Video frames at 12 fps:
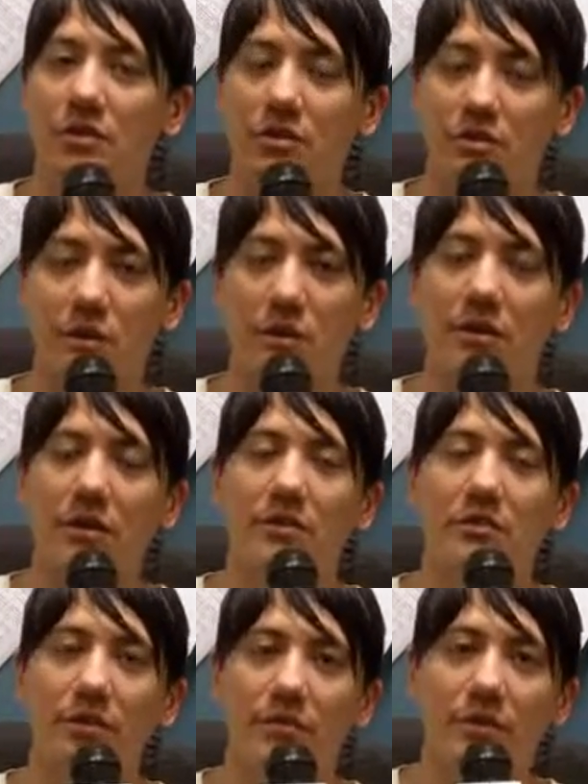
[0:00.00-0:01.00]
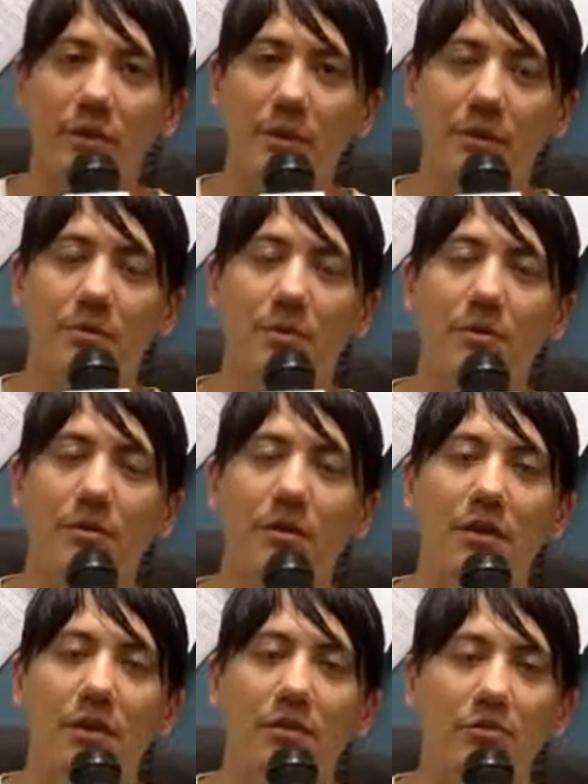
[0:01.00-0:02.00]
The short list of the people.
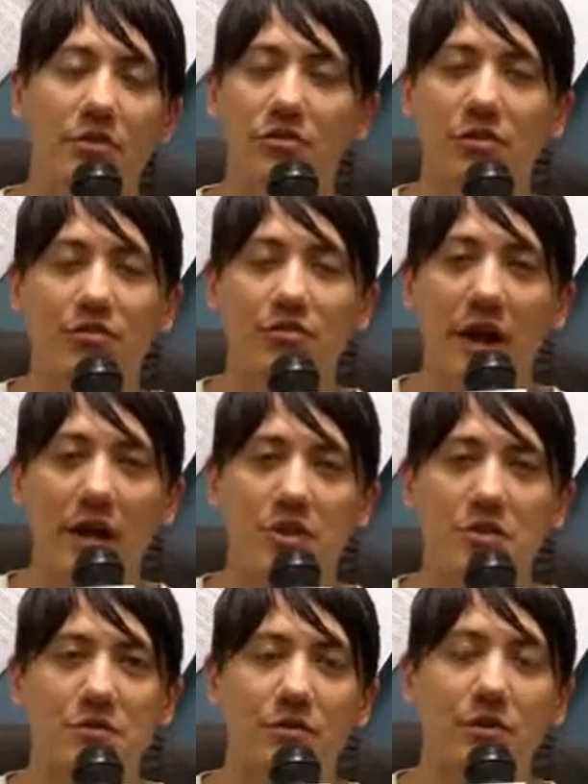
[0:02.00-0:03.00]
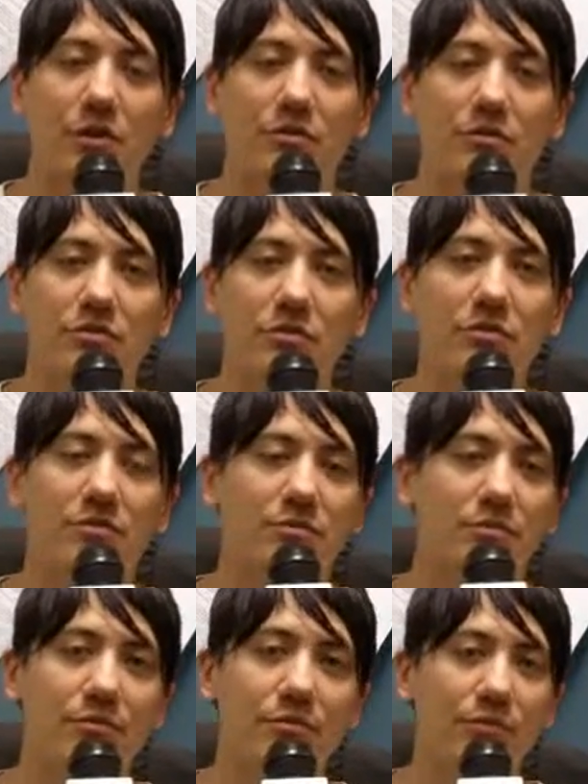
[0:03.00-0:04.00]
It's just a fraction, folks. Just
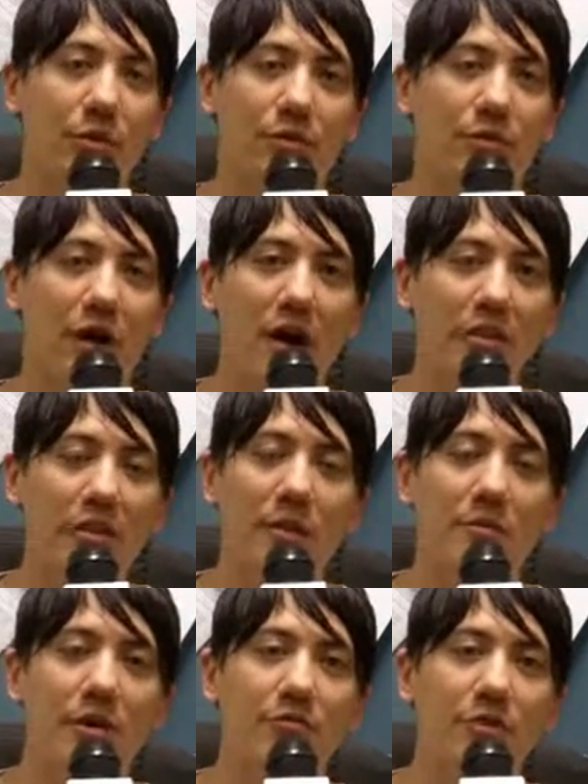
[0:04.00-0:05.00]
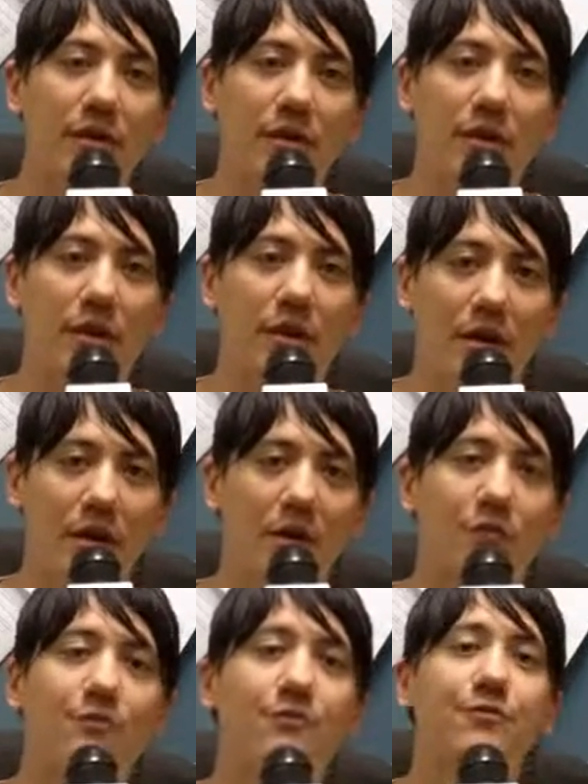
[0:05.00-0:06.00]
four or five I named off right there
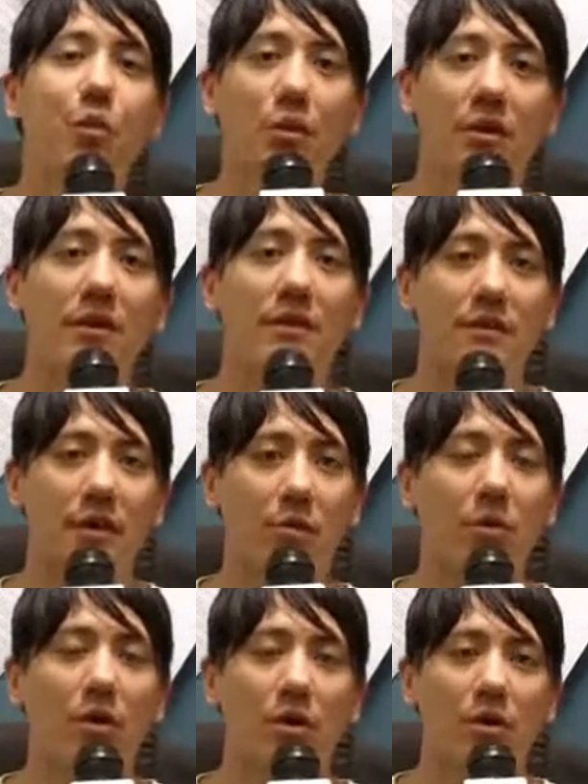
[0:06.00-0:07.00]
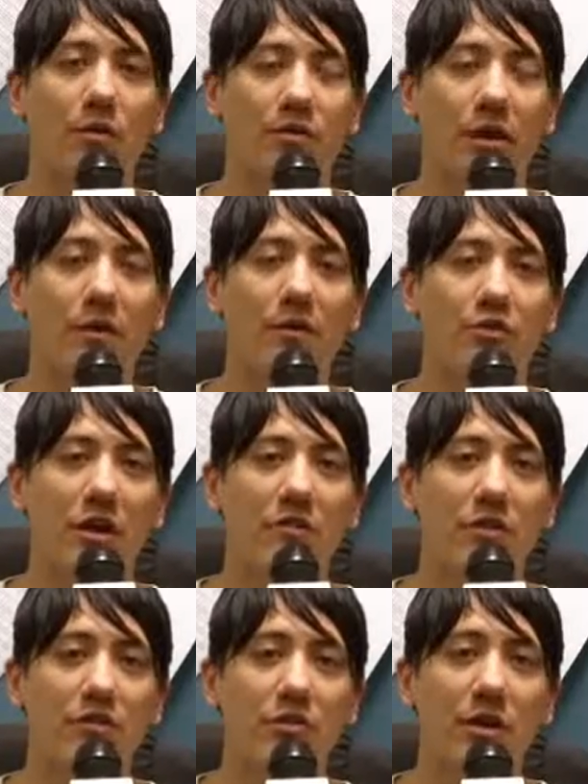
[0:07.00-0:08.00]
of 40 that work with Taryn the
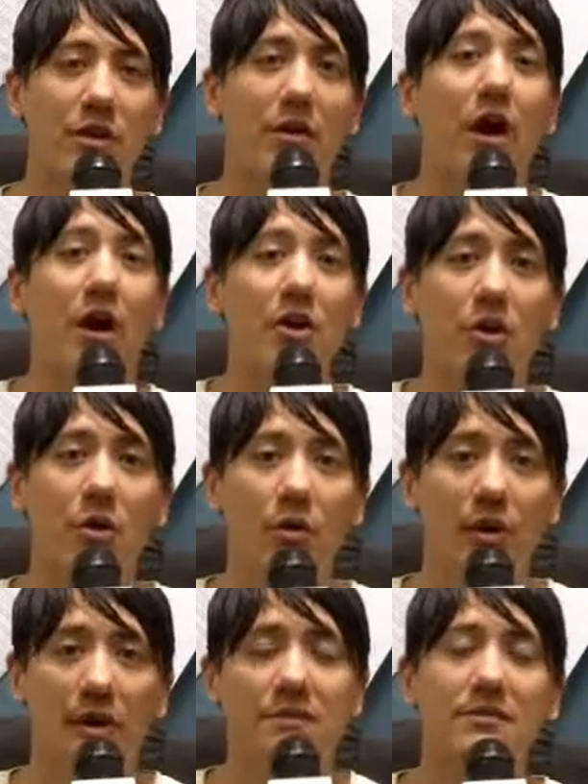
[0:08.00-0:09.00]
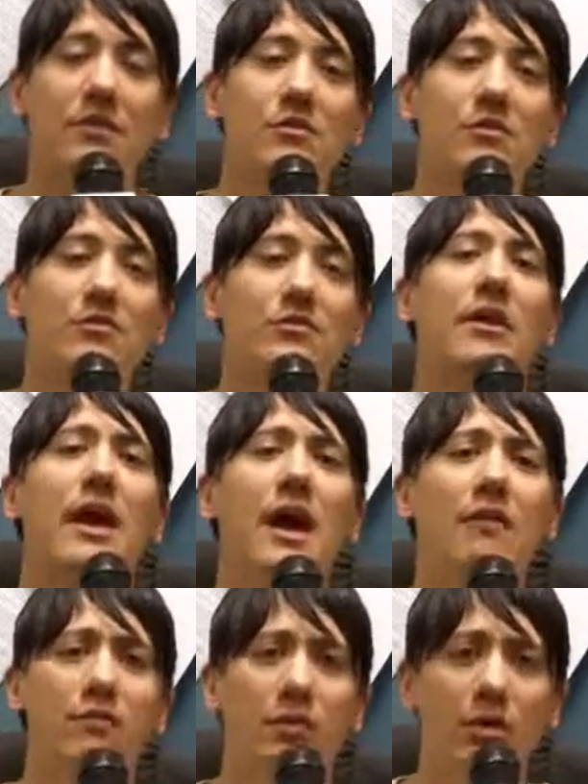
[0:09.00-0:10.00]
Traveling Trainer ongoing, continuously,
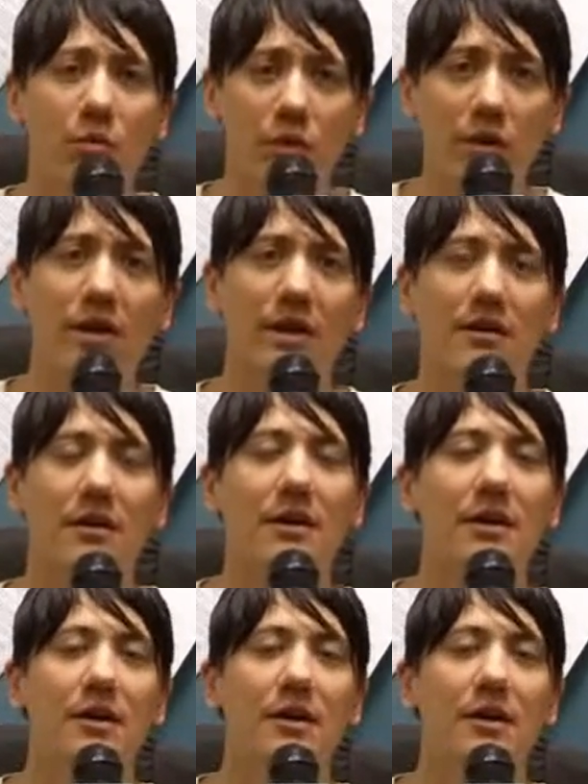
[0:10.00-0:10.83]
every week.